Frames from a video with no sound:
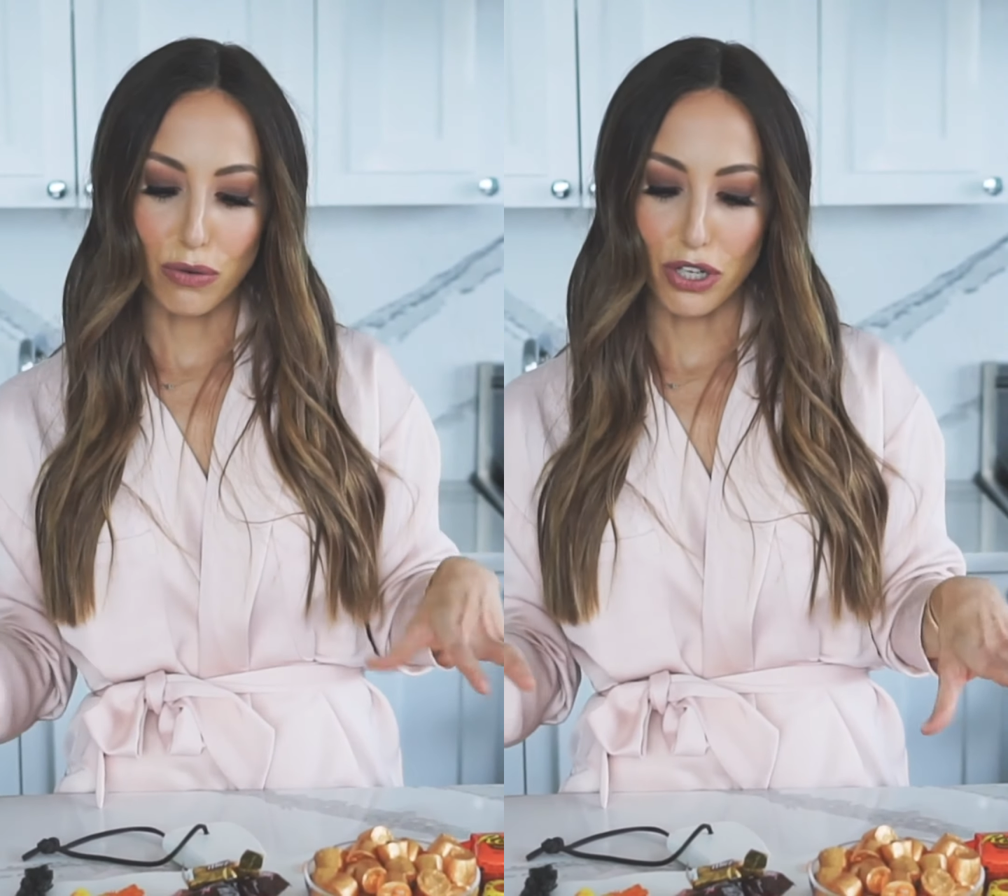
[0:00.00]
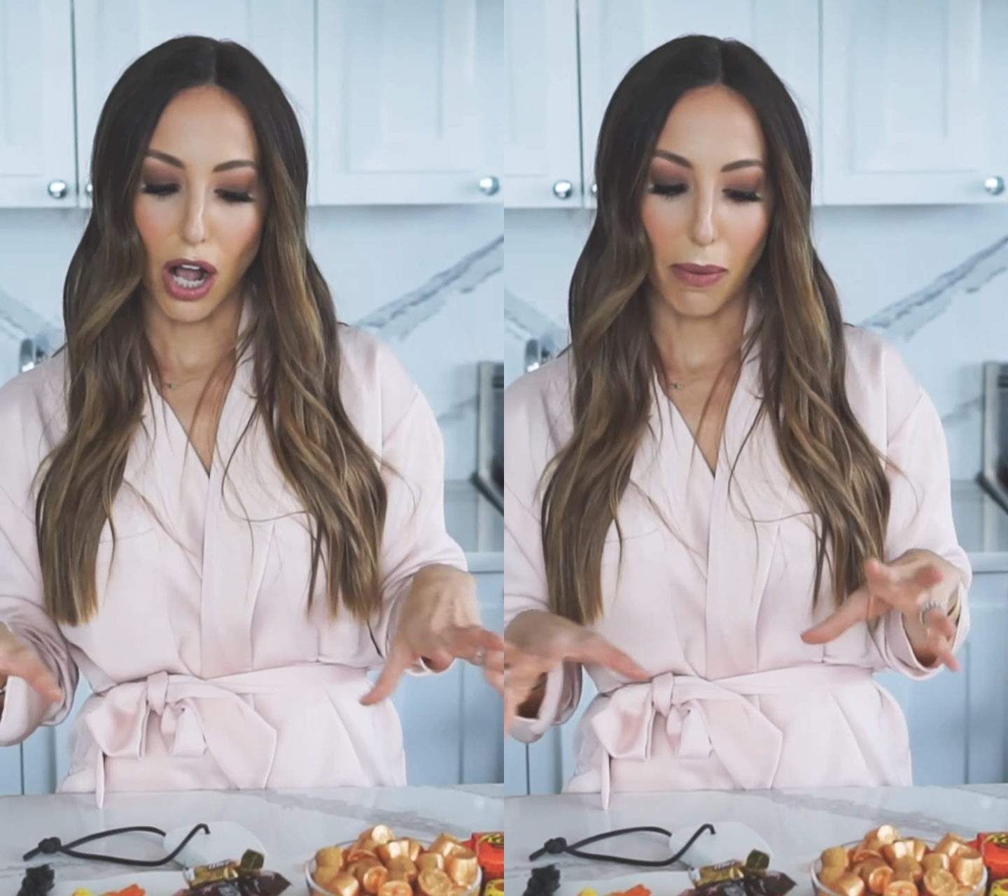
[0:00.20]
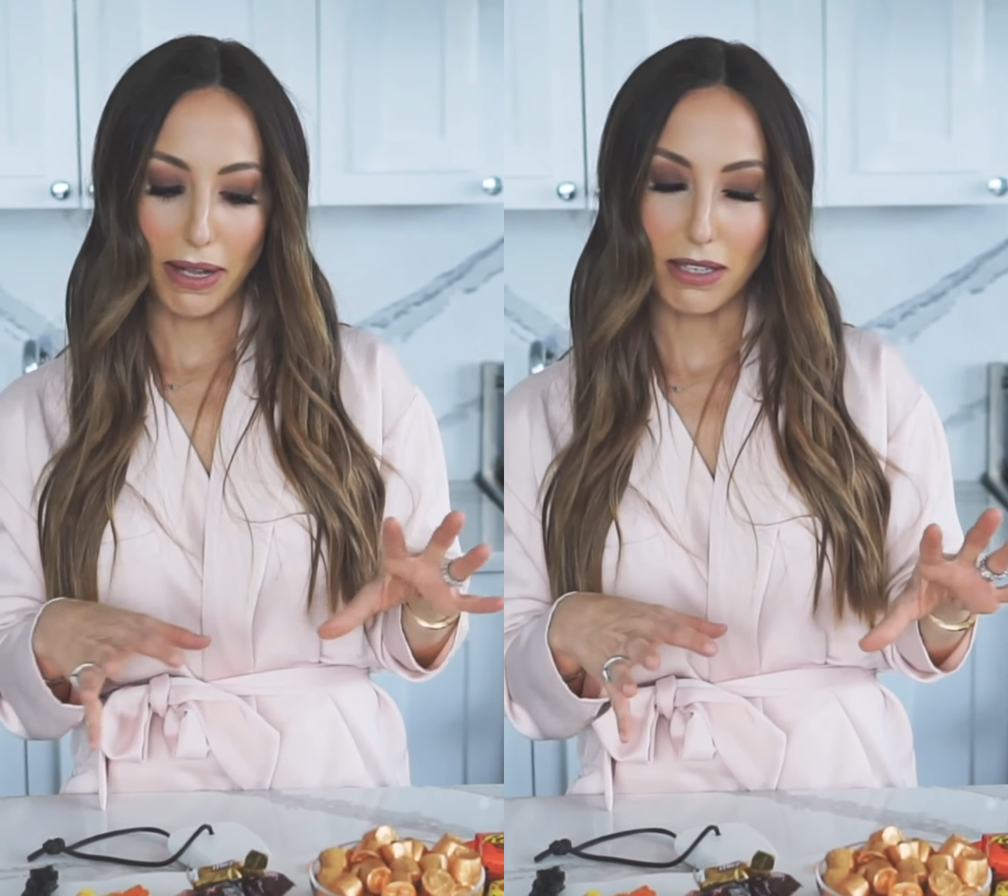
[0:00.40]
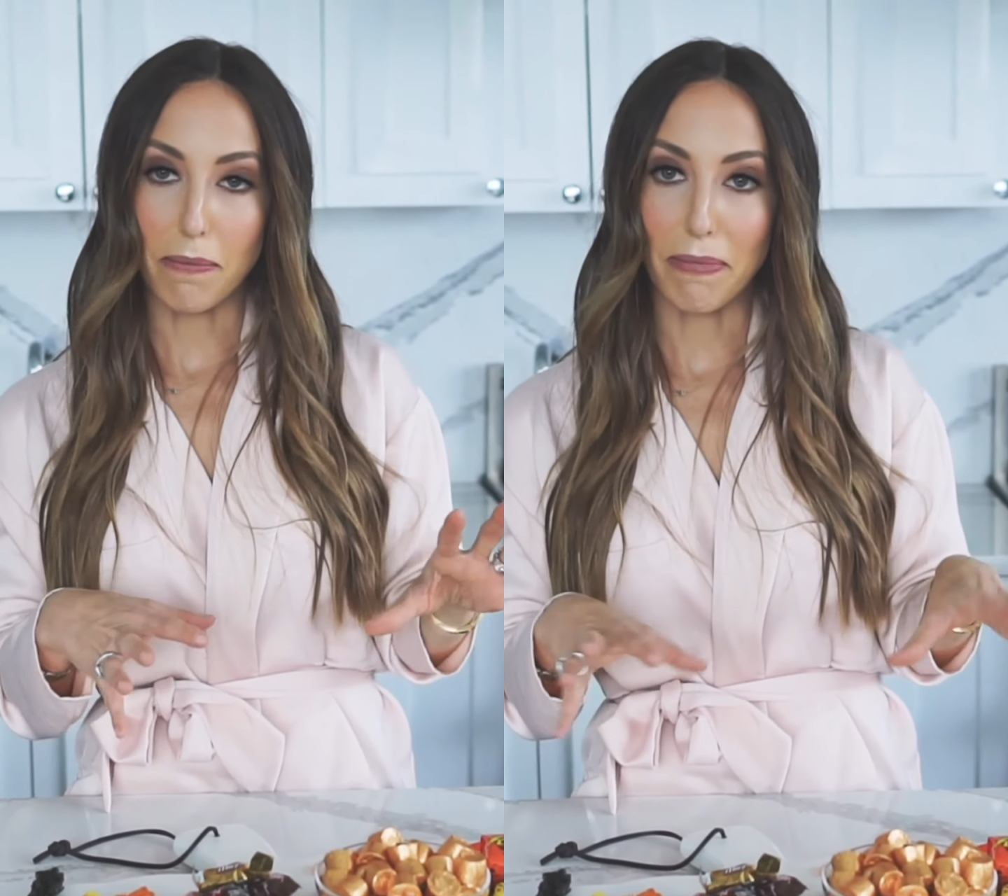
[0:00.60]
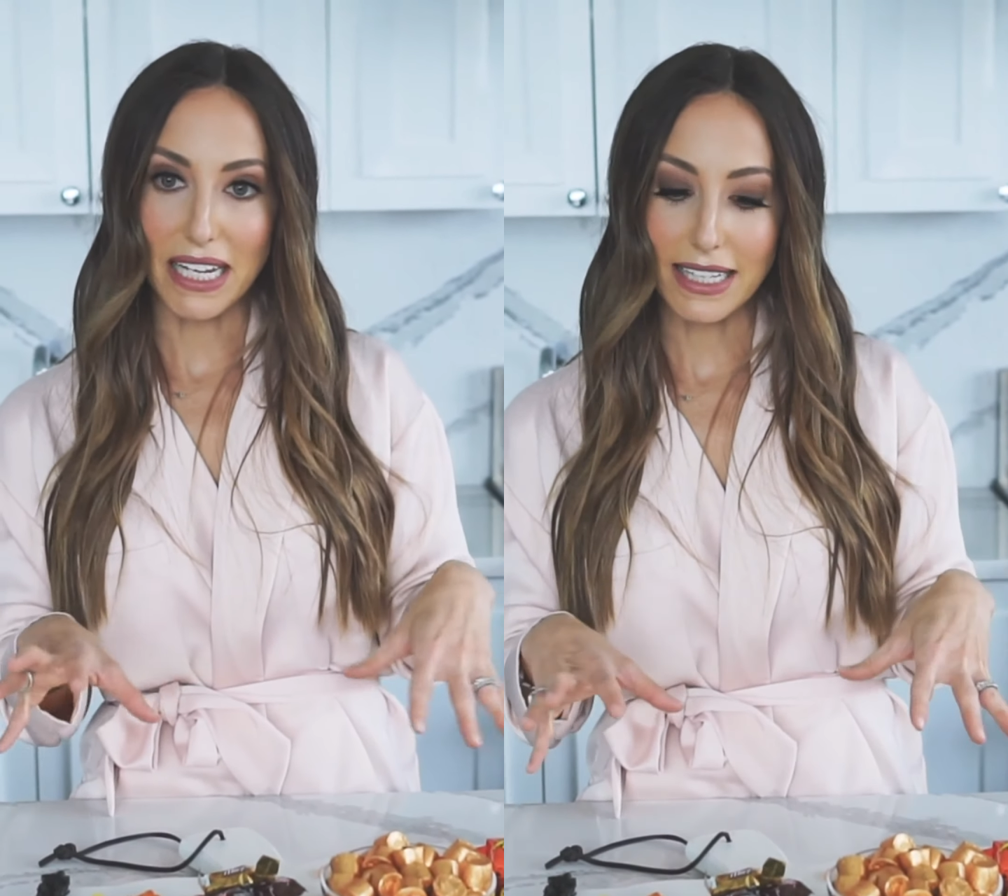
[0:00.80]
we're talking about
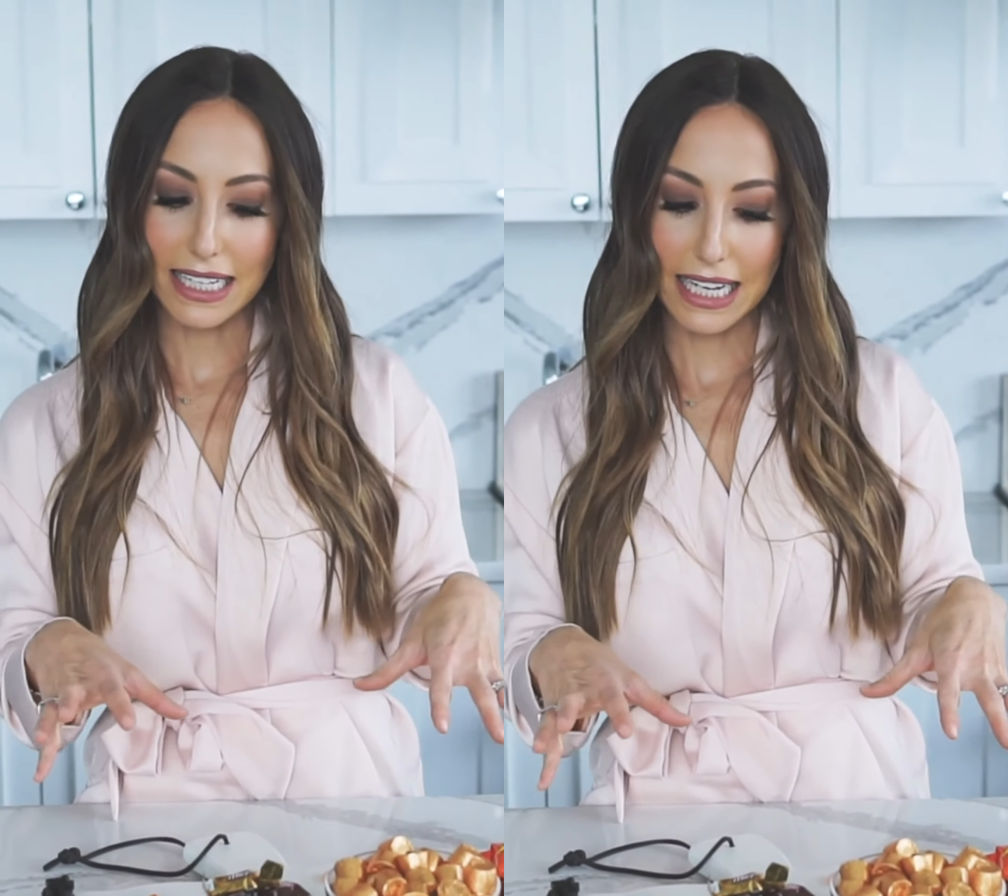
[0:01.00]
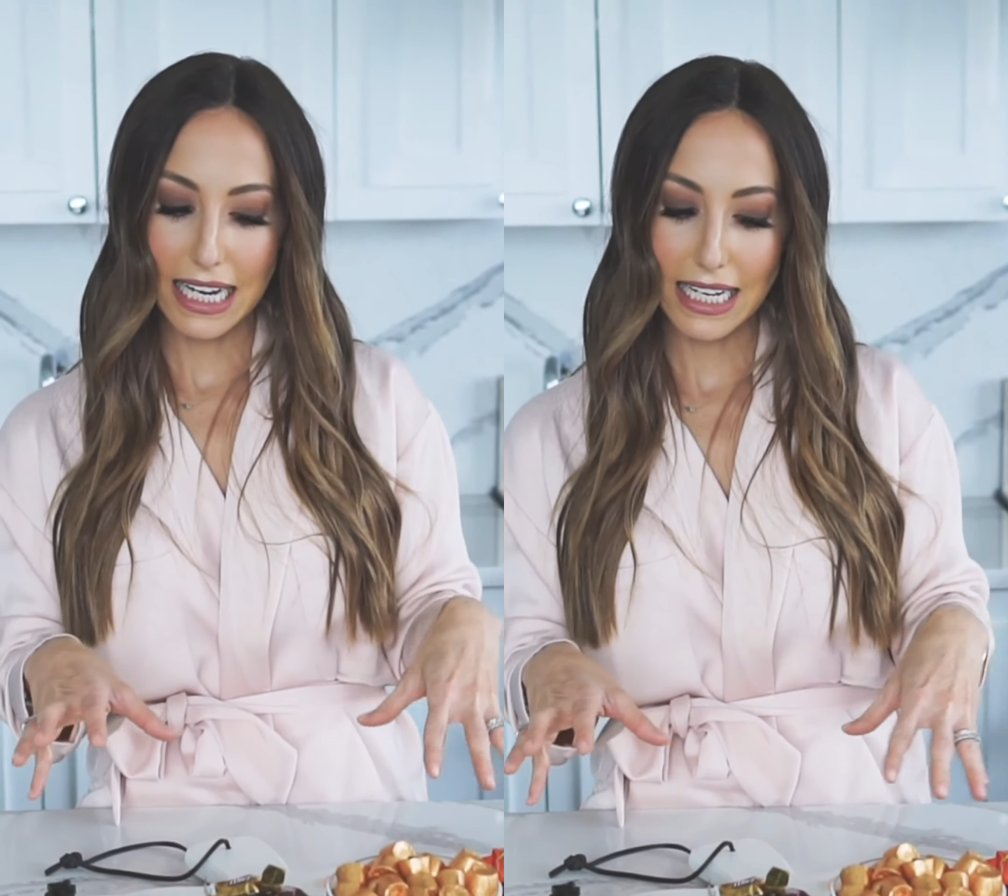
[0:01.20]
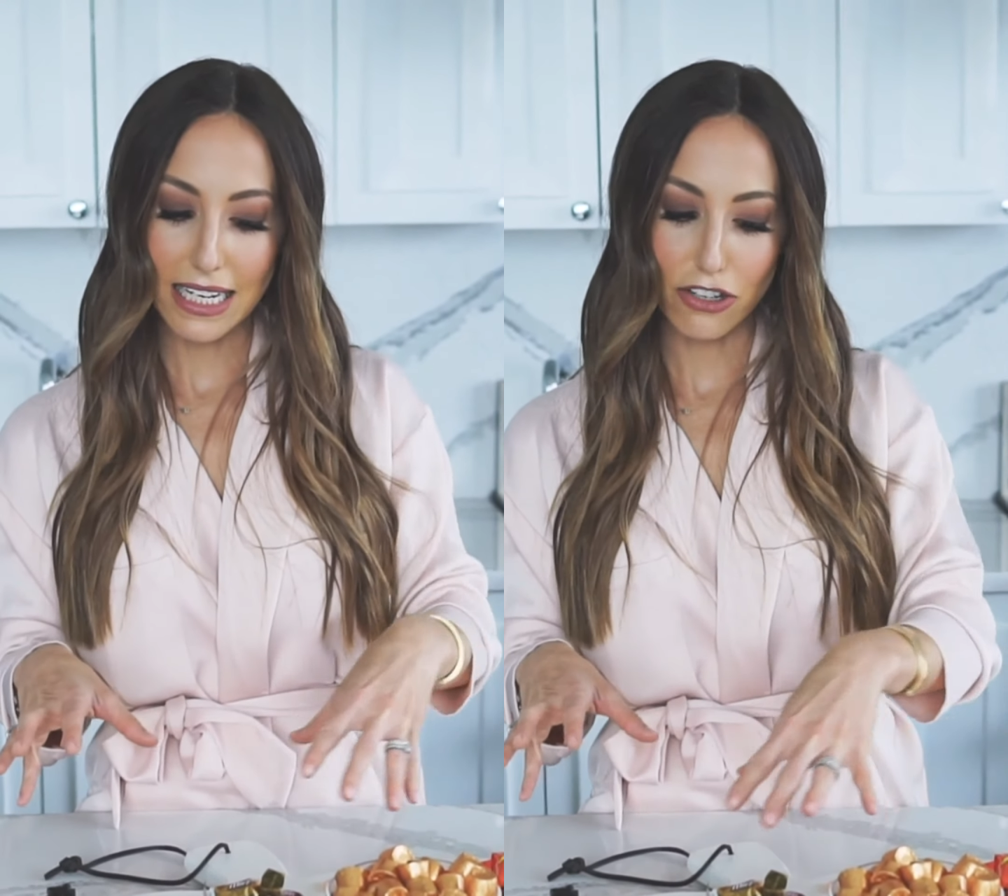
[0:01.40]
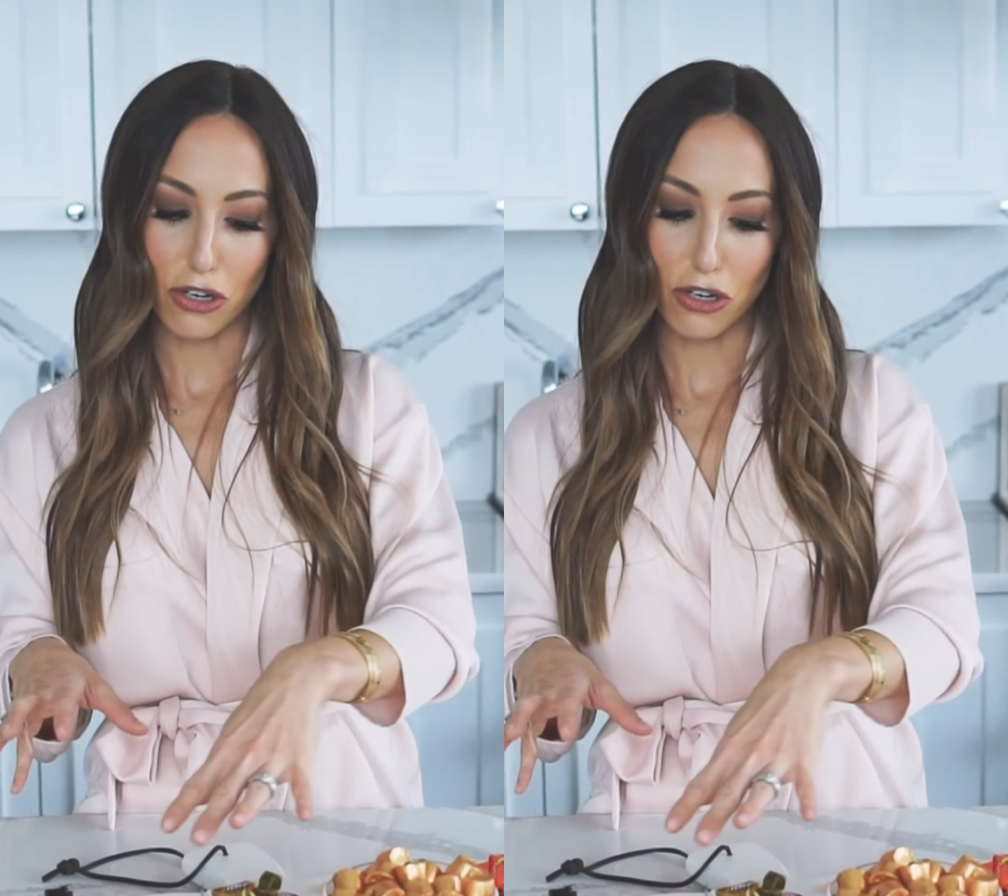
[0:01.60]
some basic candies,